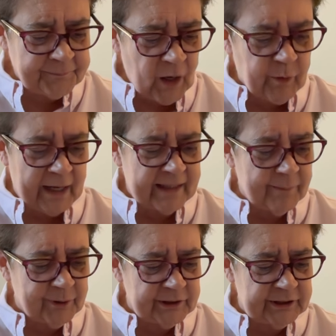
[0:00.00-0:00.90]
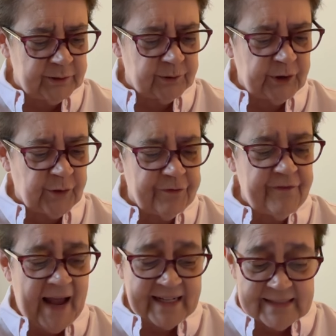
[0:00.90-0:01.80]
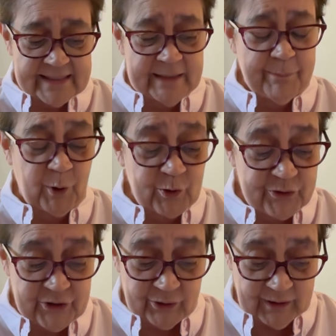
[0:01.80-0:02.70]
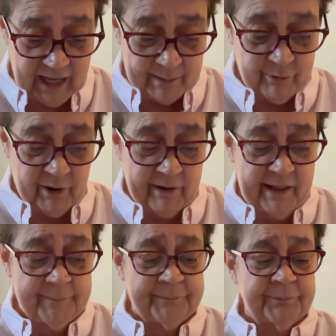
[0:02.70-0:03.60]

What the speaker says: Okay, number two, your fantasy personal library,